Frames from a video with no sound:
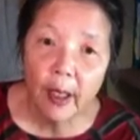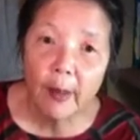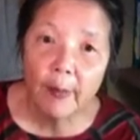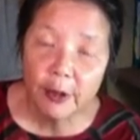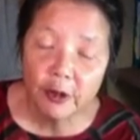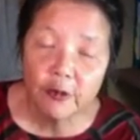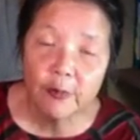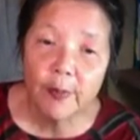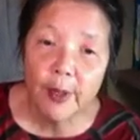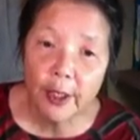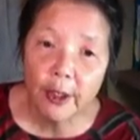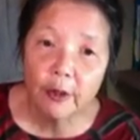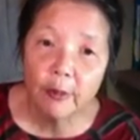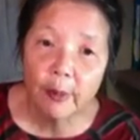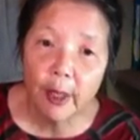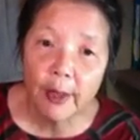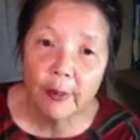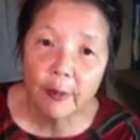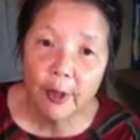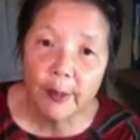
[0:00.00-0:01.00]
much better
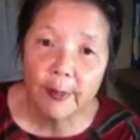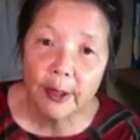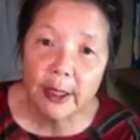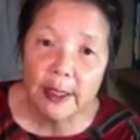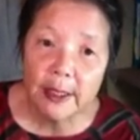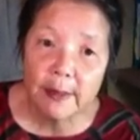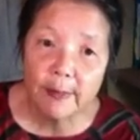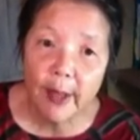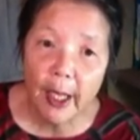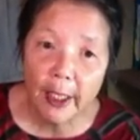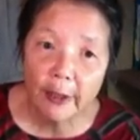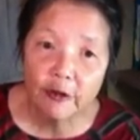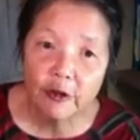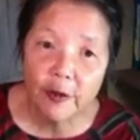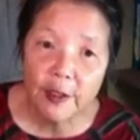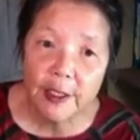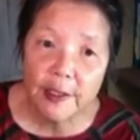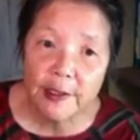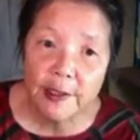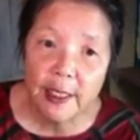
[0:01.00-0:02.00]
my remedies
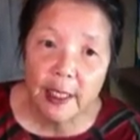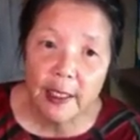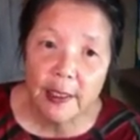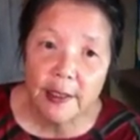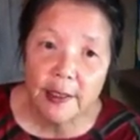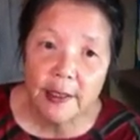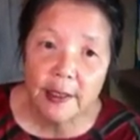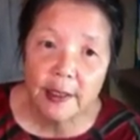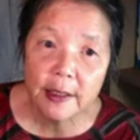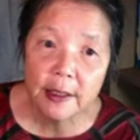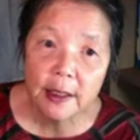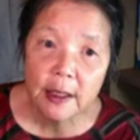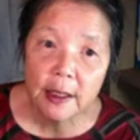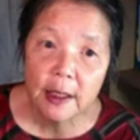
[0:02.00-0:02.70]
match these days.